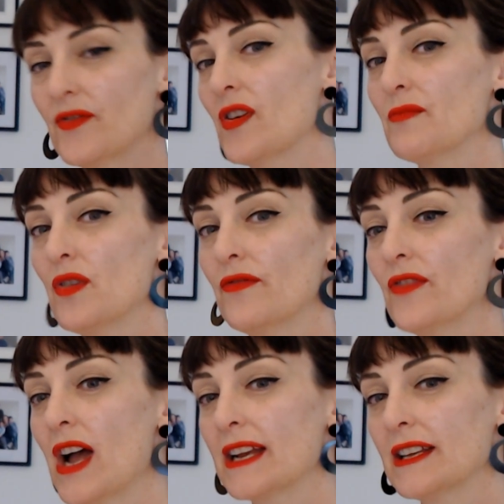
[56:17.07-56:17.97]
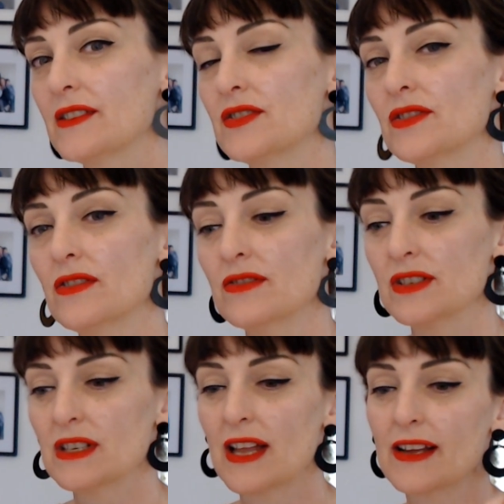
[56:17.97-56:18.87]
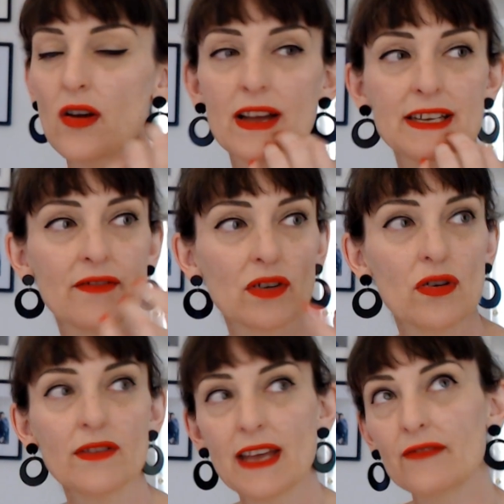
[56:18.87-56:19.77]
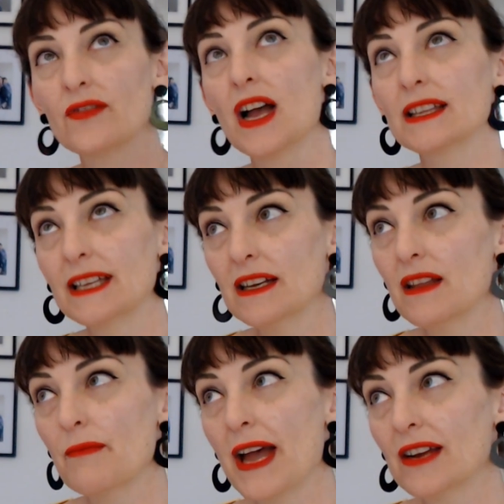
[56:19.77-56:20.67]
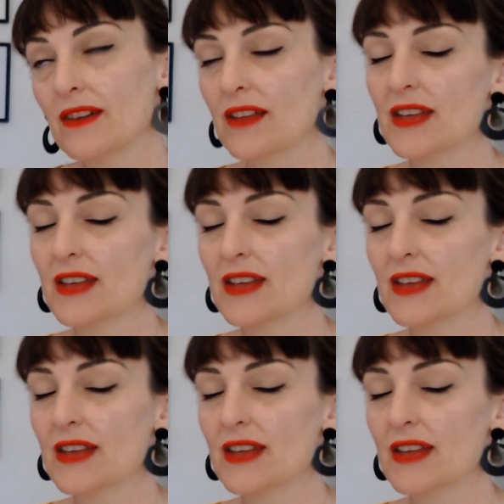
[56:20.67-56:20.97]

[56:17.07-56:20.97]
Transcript: more finely attuned, and you're like, oh, I never caught that violin in the background.